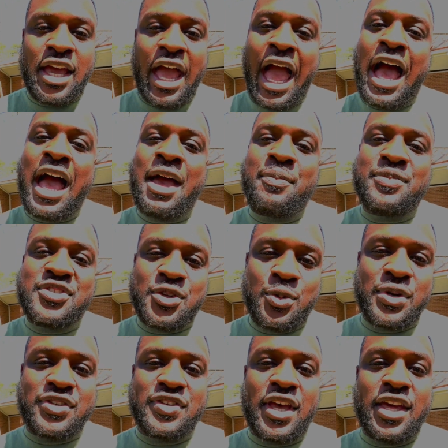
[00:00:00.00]
I'm
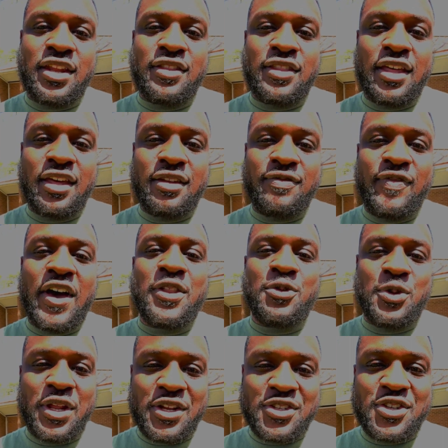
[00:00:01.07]
so excited that
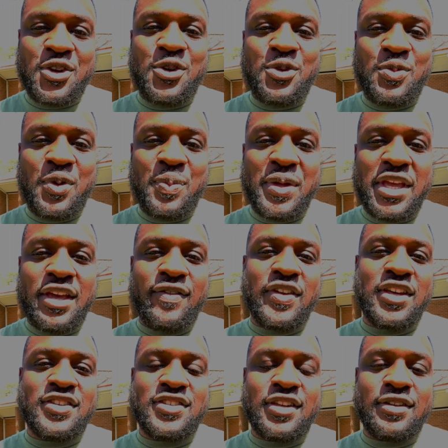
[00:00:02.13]
Father Dennis Kuhn will be
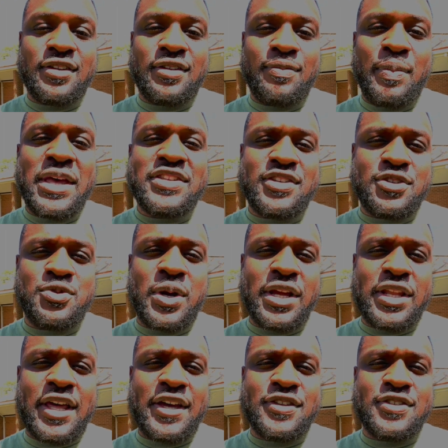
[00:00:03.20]
giving us a message
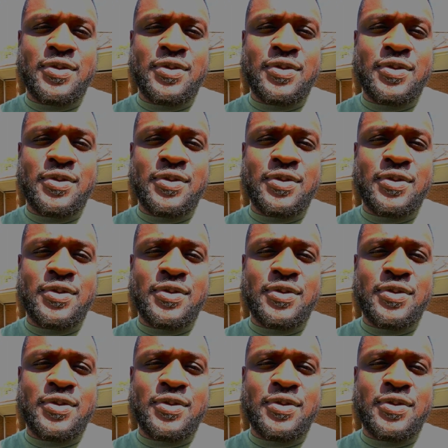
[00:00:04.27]
right now.